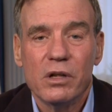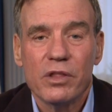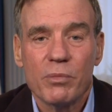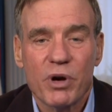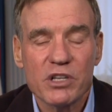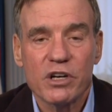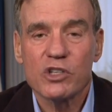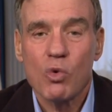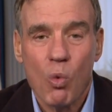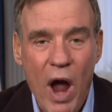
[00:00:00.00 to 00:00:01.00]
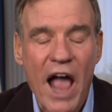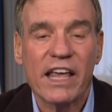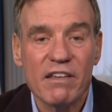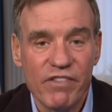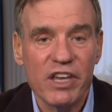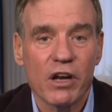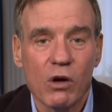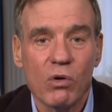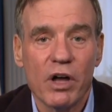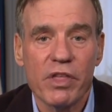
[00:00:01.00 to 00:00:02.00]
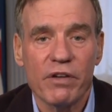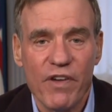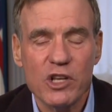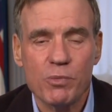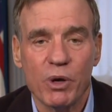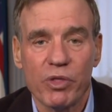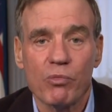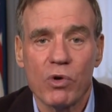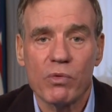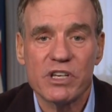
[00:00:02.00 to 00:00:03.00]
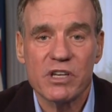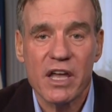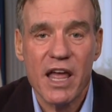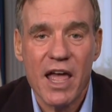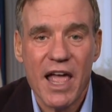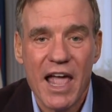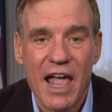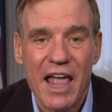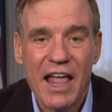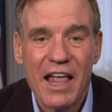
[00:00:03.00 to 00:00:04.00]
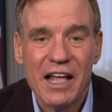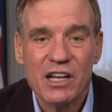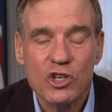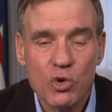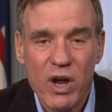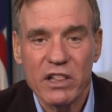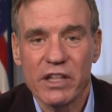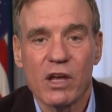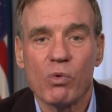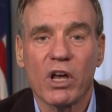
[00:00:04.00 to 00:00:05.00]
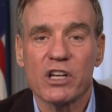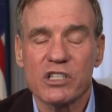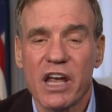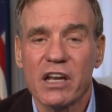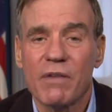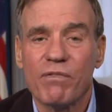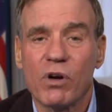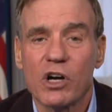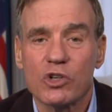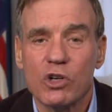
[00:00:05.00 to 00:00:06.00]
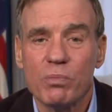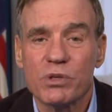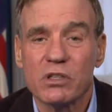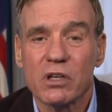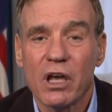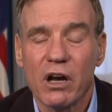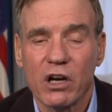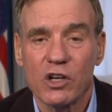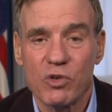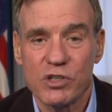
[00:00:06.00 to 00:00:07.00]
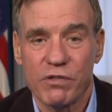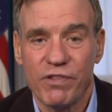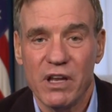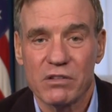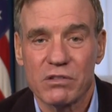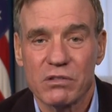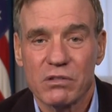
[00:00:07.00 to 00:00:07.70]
the president's wacky veto of the defense bill, where we said jointly that we're going to stand up for our troops and our country's defense.